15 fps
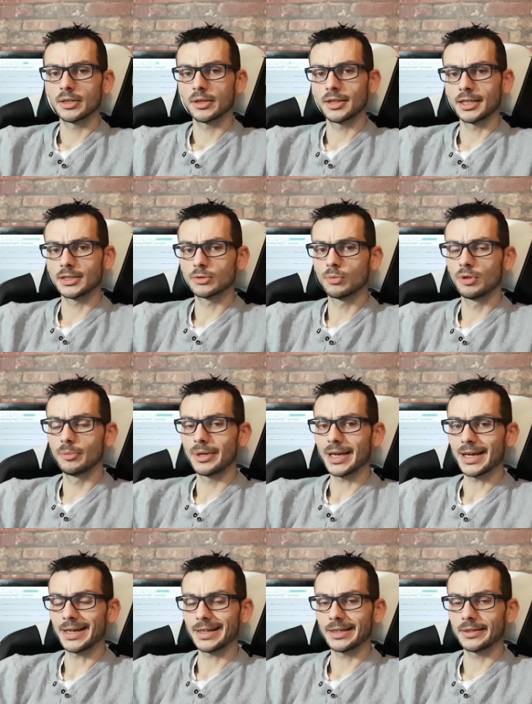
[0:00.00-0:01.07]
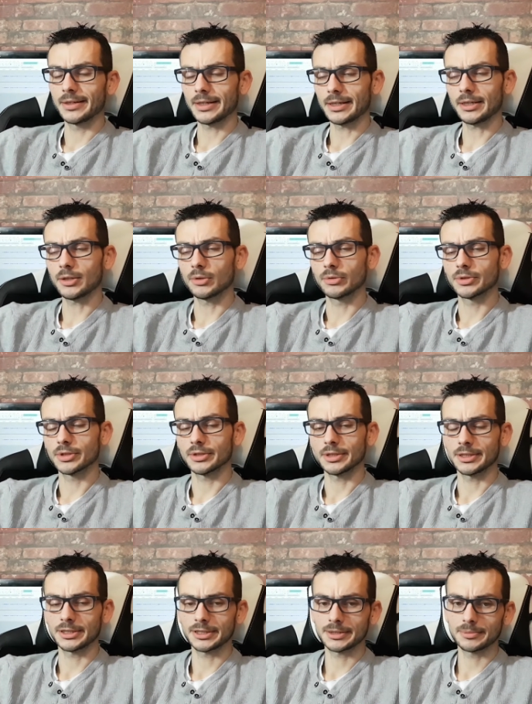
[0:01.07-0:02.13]
Things will be ironed out,
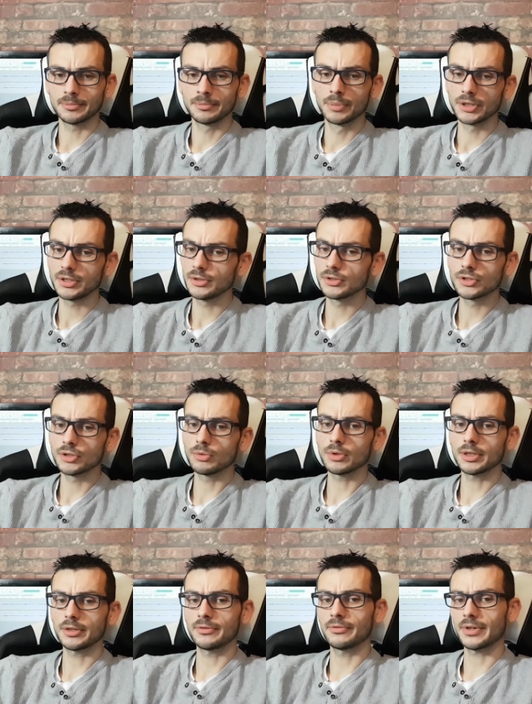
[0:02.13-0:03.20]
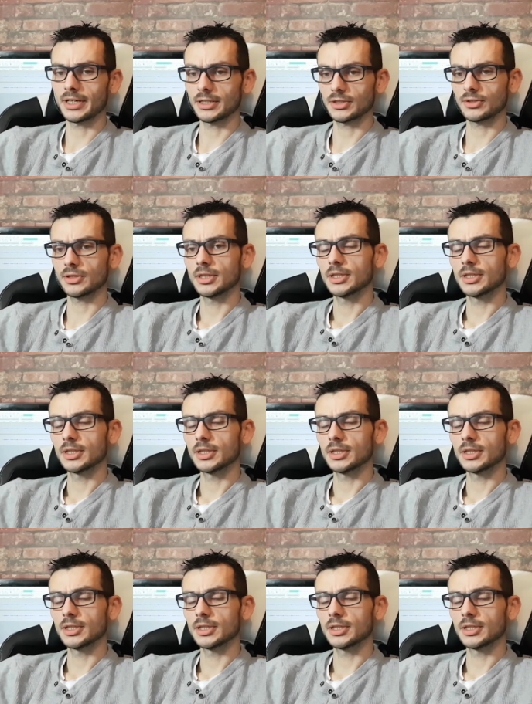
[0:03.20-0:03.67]
um, but you do want to invest.